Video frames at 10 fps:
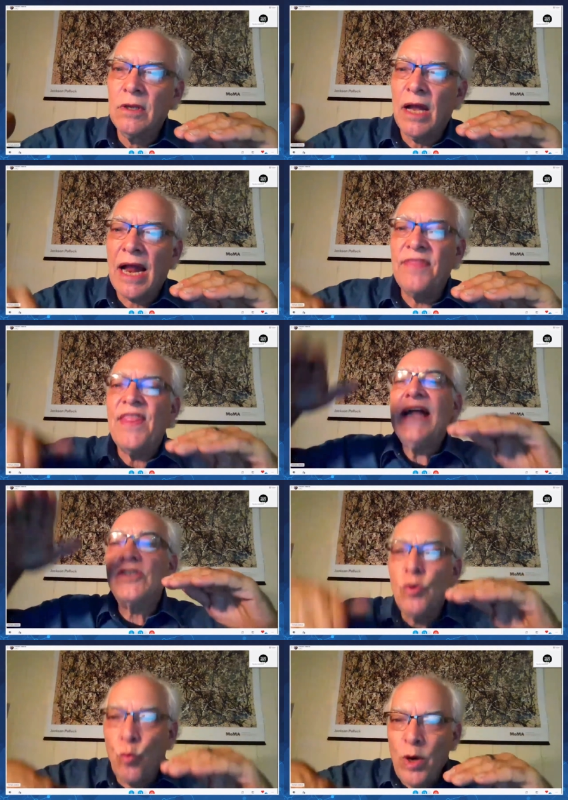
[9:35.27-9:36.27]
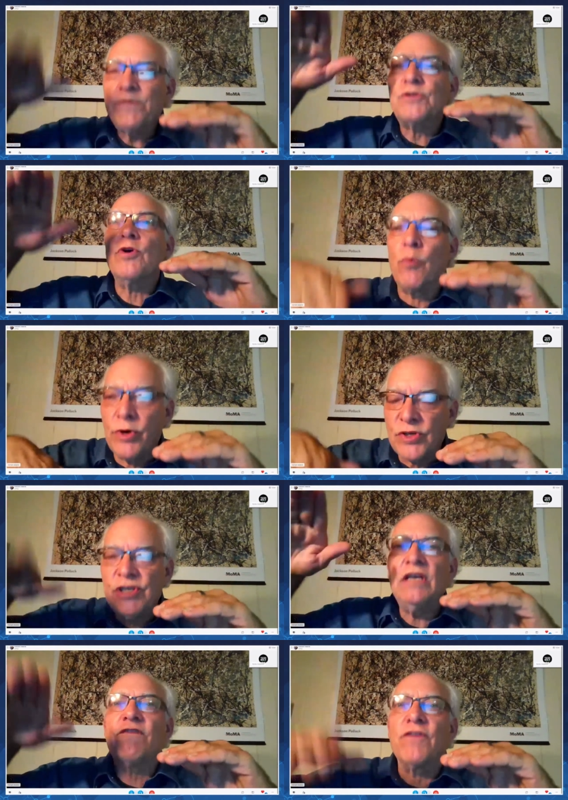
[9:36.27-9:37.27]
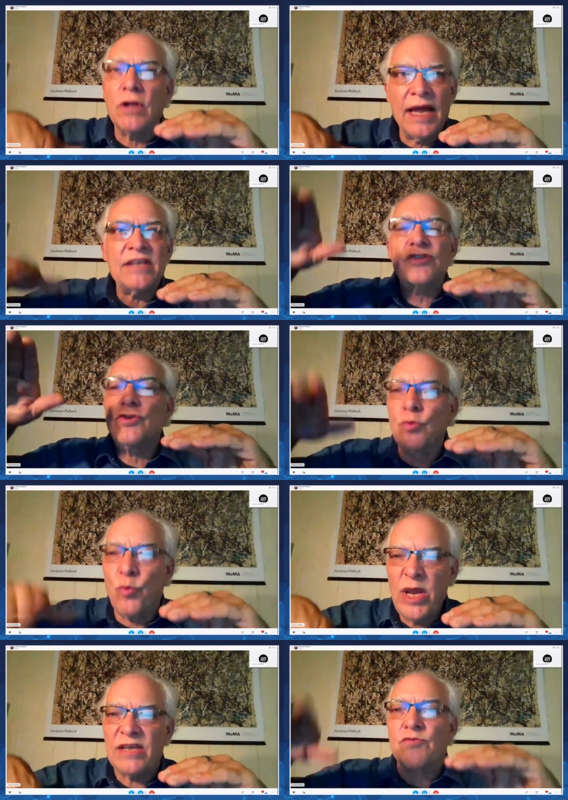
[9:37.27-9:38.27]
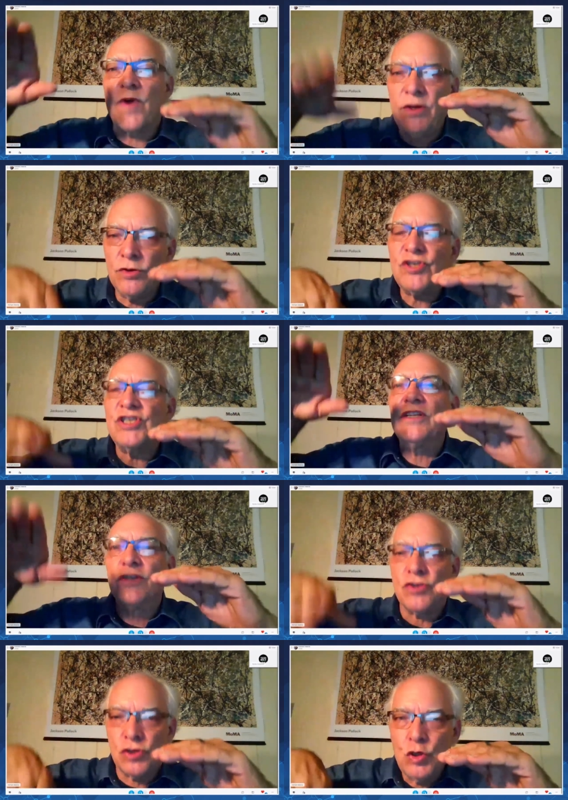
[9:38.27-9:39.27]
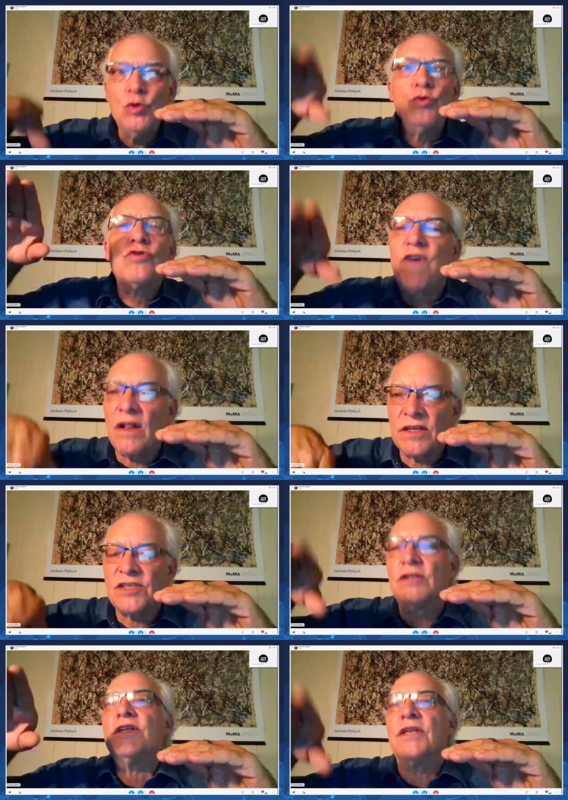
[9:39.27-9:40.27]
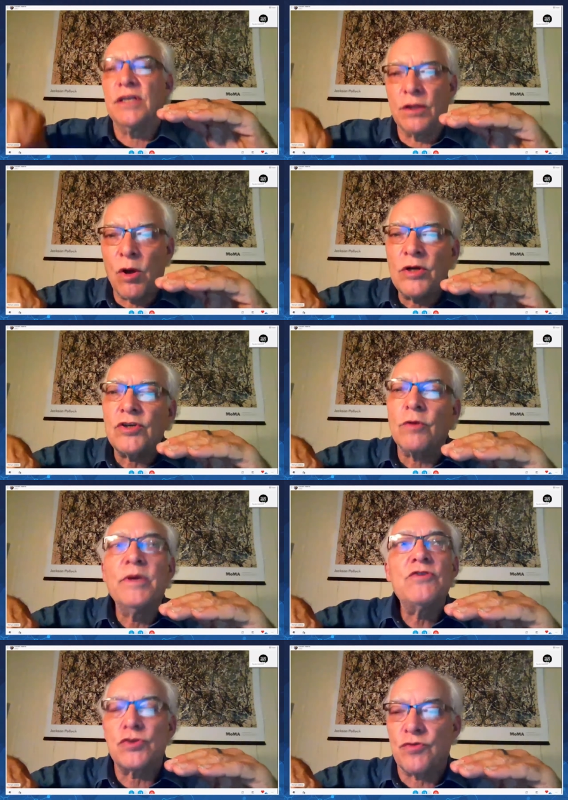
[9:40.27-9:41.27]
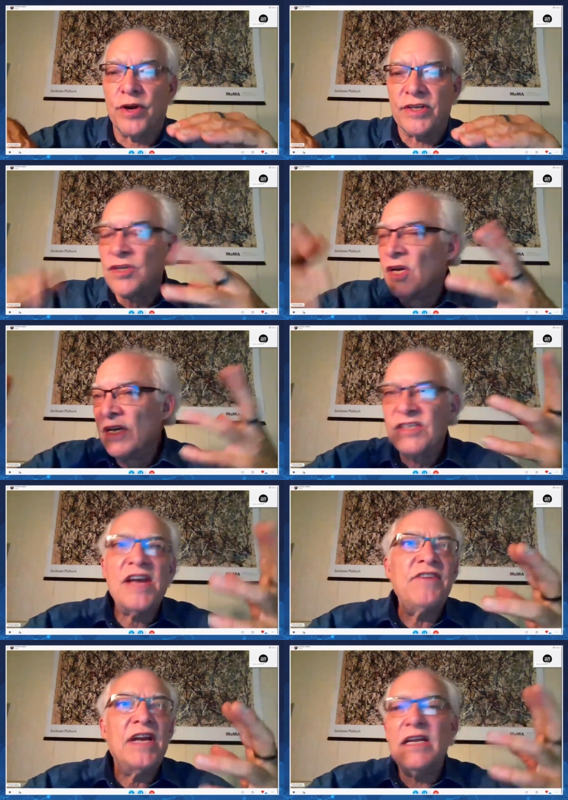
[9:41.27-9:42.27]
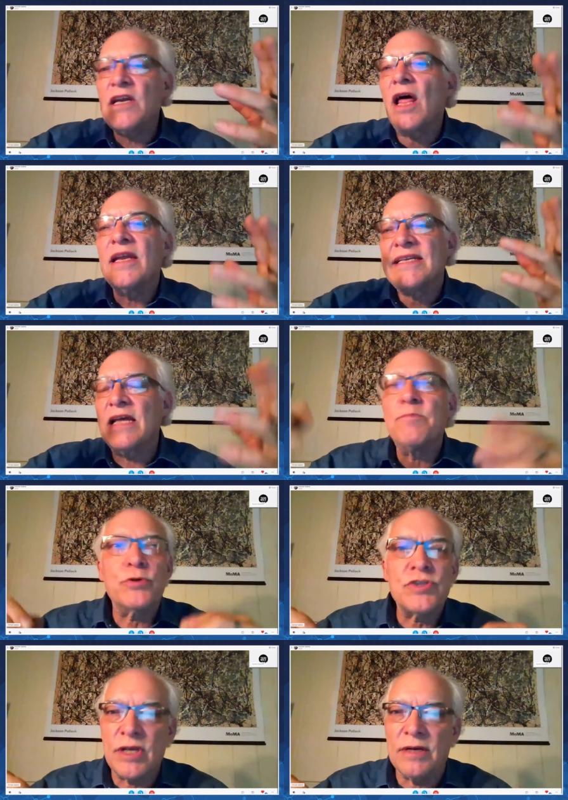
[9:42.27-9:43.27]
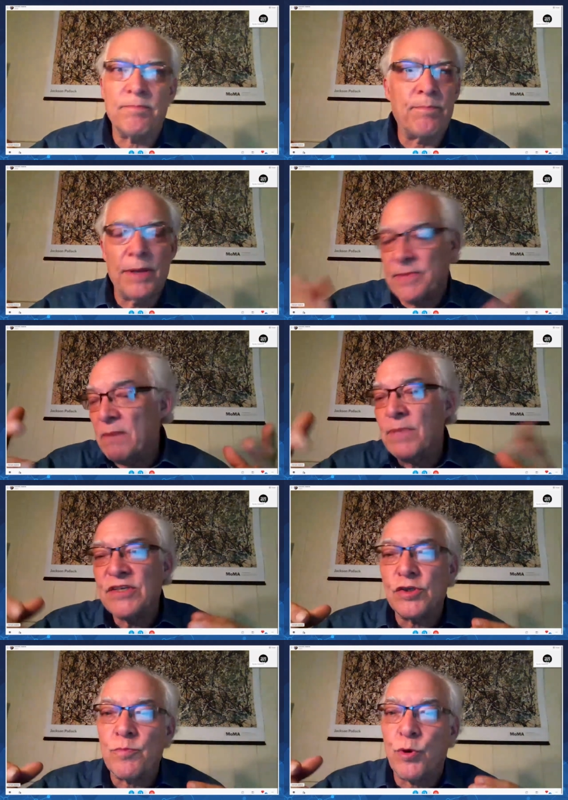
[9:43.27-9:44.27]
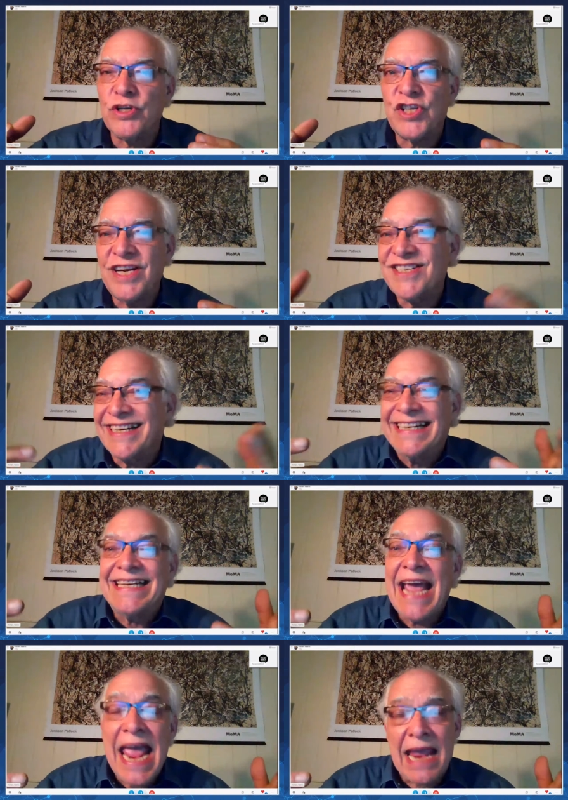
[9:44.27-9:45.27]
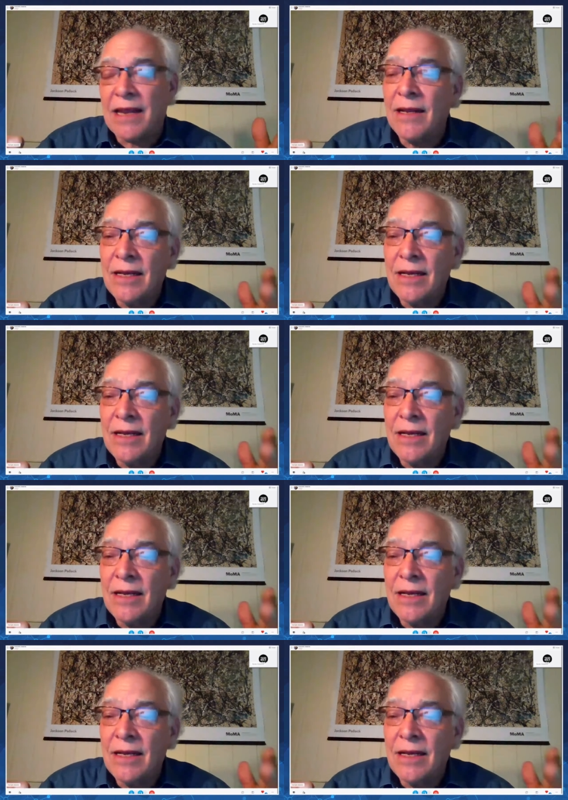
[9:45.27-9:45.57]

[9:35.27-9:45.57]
And that's the whipsaw we're seeing for the last two weeks, right? You're seeing this huge volatility in long term interest rates 7, 8, 9, 10%, 10 basis point change in a day.